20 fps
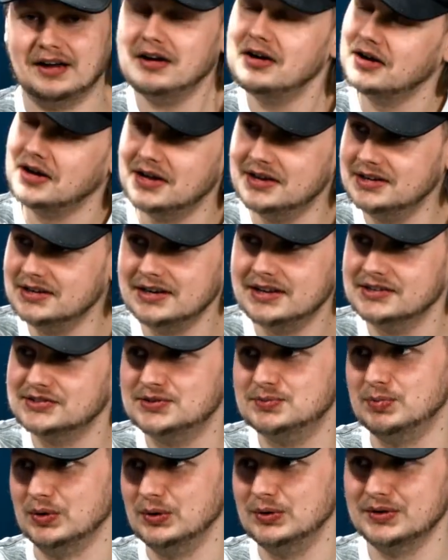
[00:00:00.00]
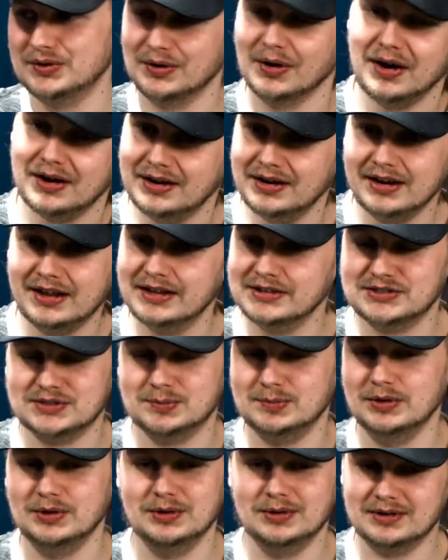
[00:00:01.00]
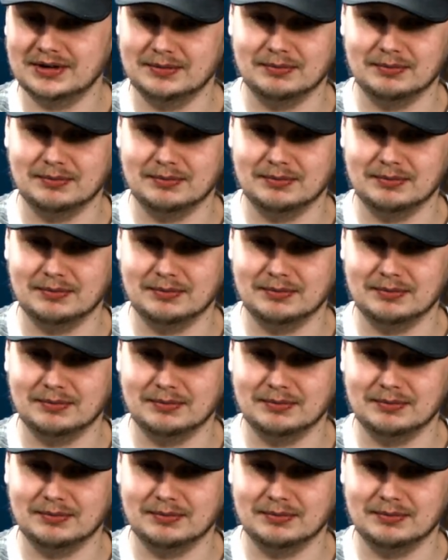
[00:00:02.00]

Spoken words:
oh, I didn't get spooked, or I did get spooked,